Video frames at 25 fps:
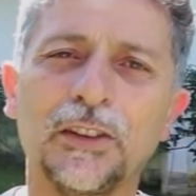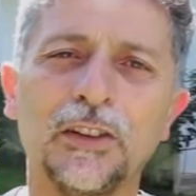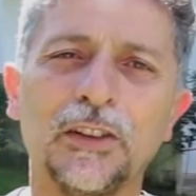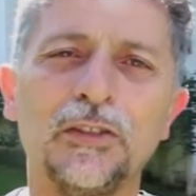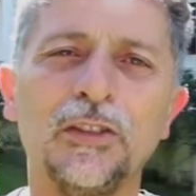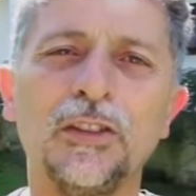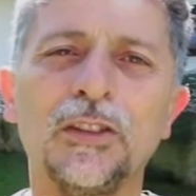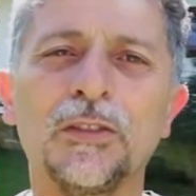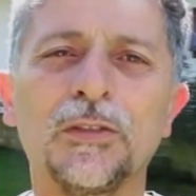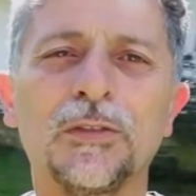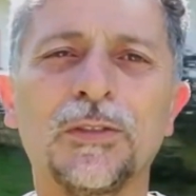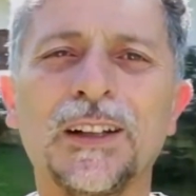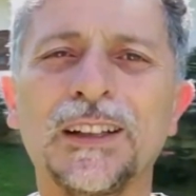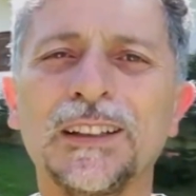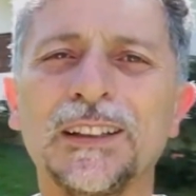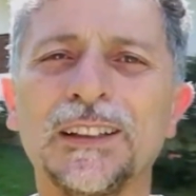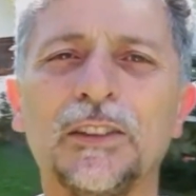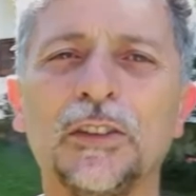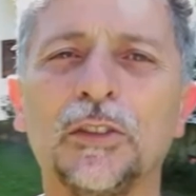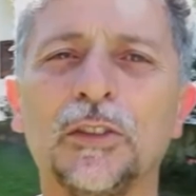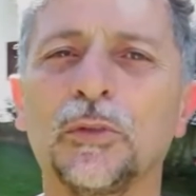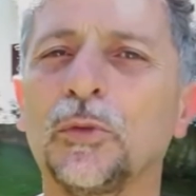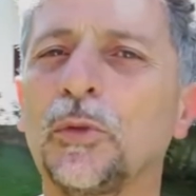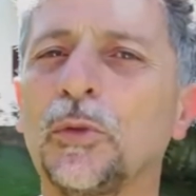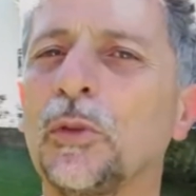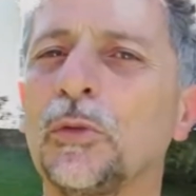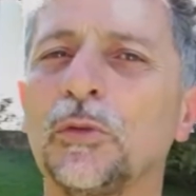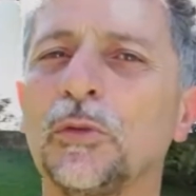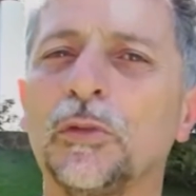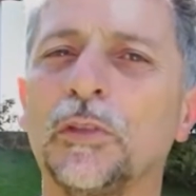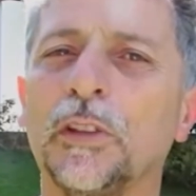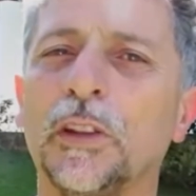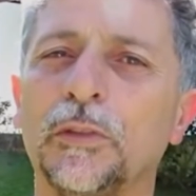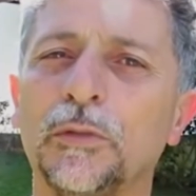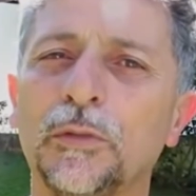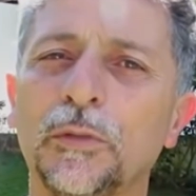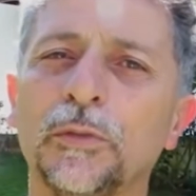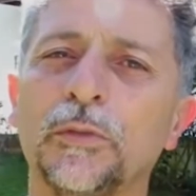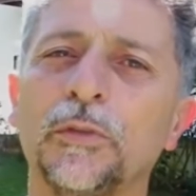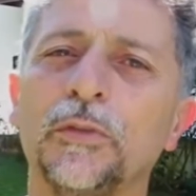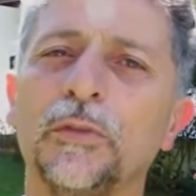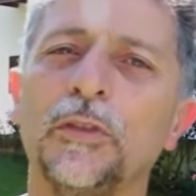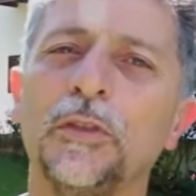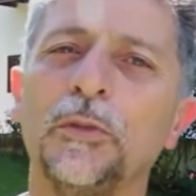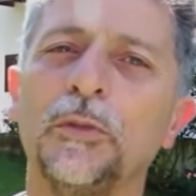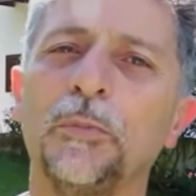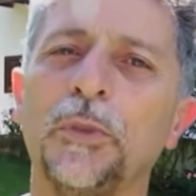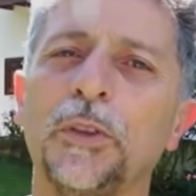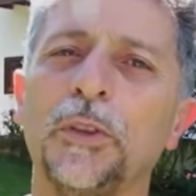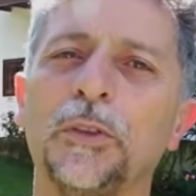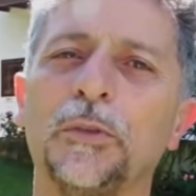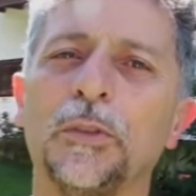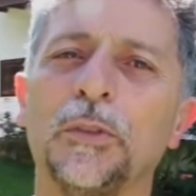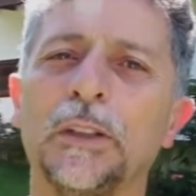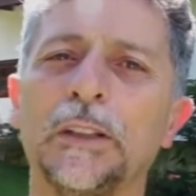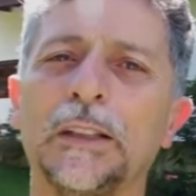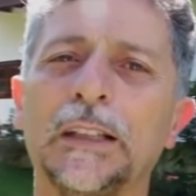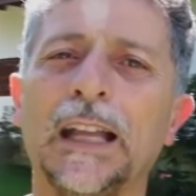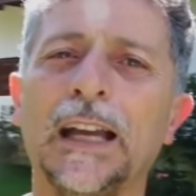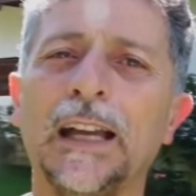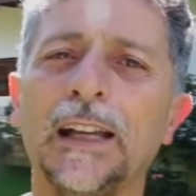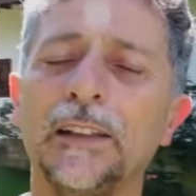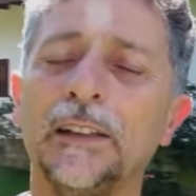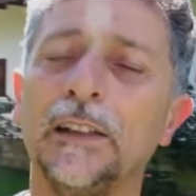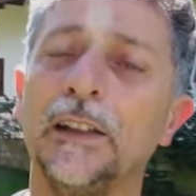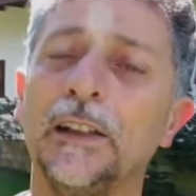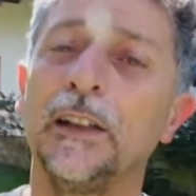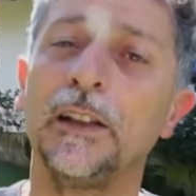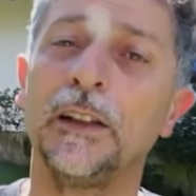We have a website and channels on YouTube.